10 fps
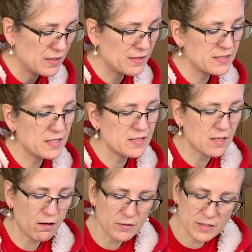This is
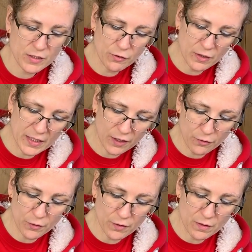Artist Acrylic
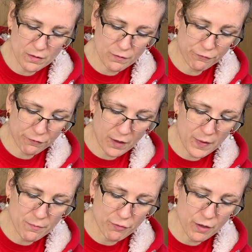Flow
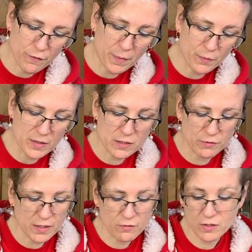Improver by Winsor &
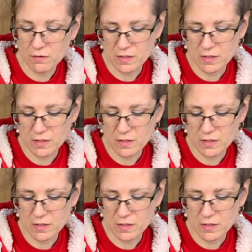Newton.